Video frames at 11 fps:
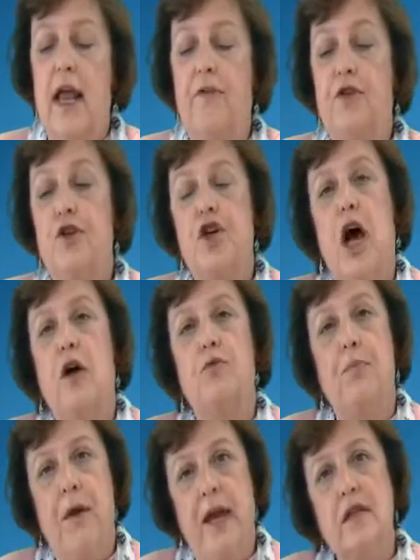if the child
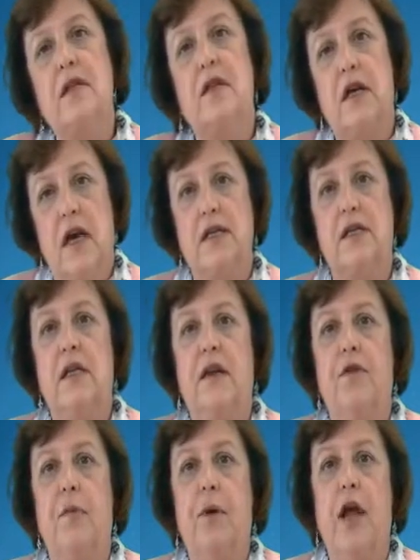remains in the custody
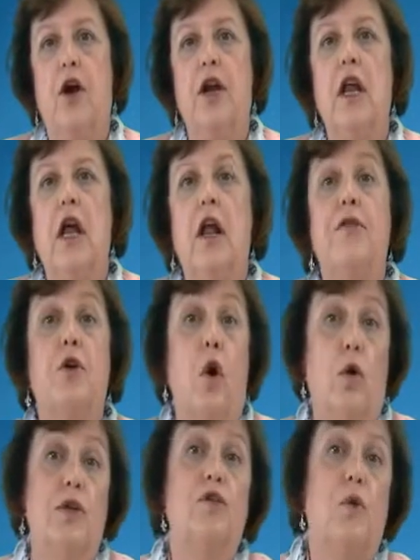of the parent, the
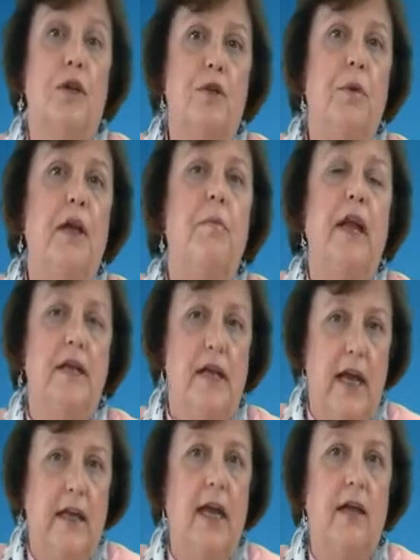goal is going to be a
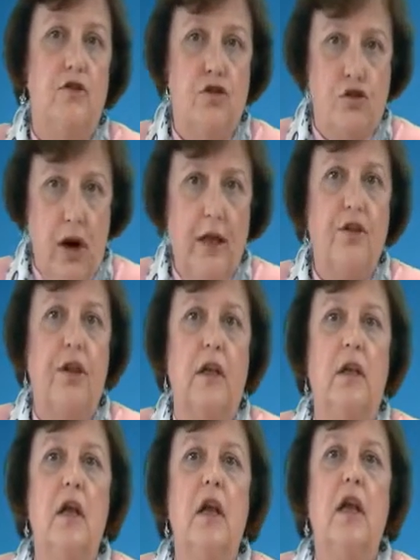maintain and
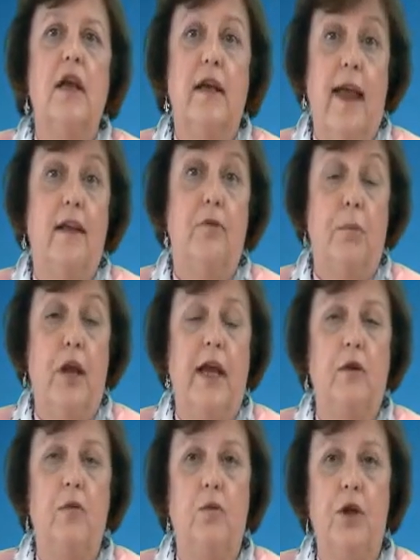strengthen case
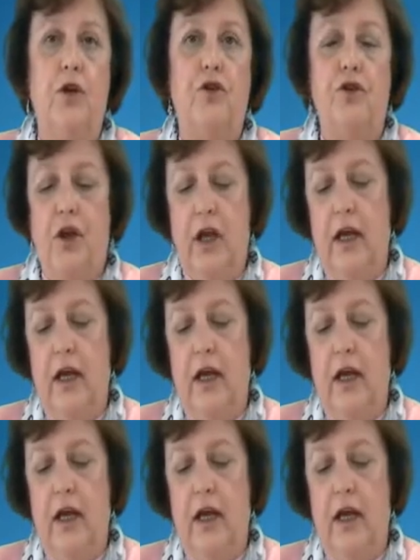plan, which